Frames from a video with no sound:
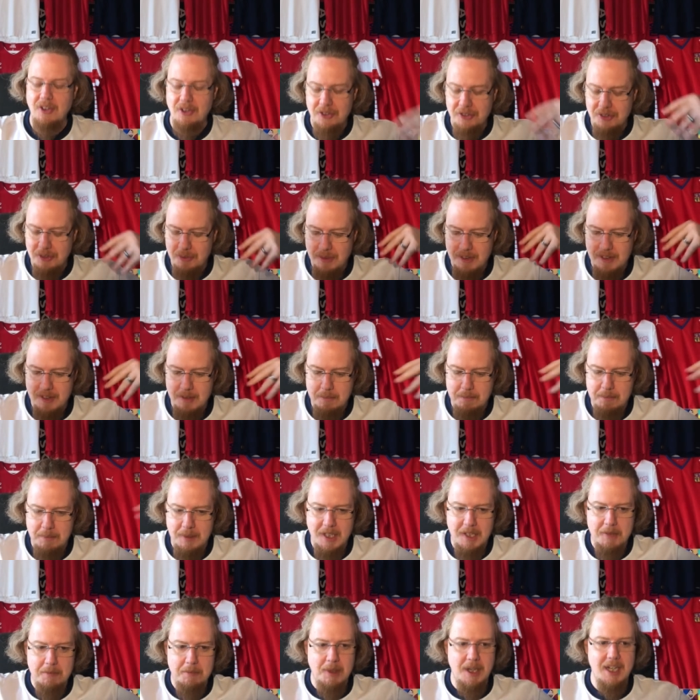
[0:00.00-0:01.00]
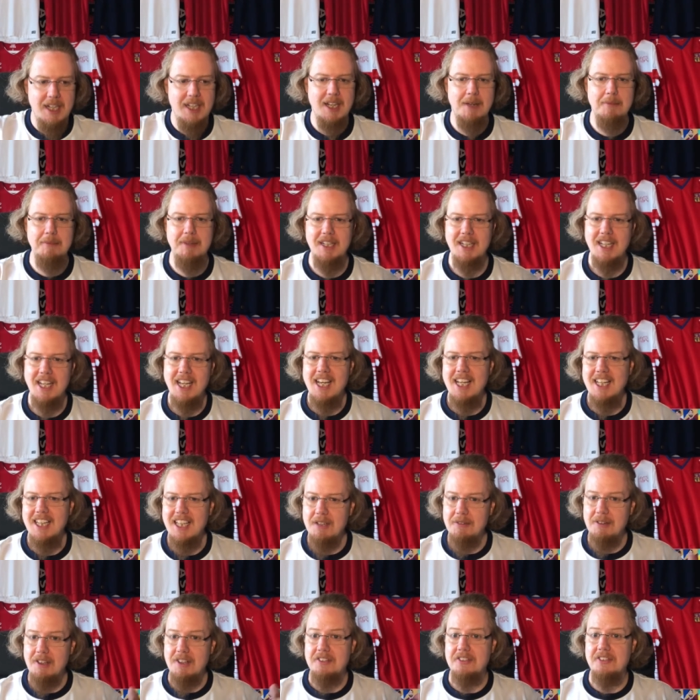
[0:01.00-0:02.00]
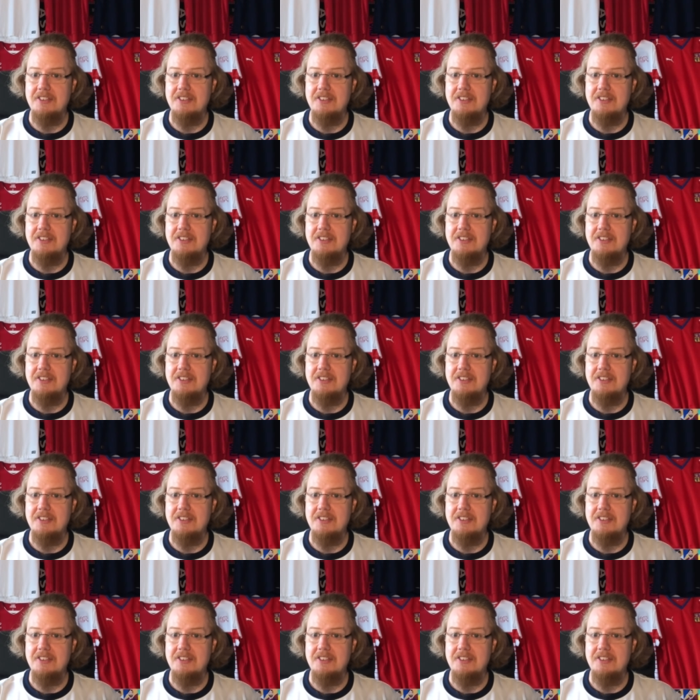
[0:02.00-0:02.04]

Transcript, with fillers: Also with the big break. I mean, there were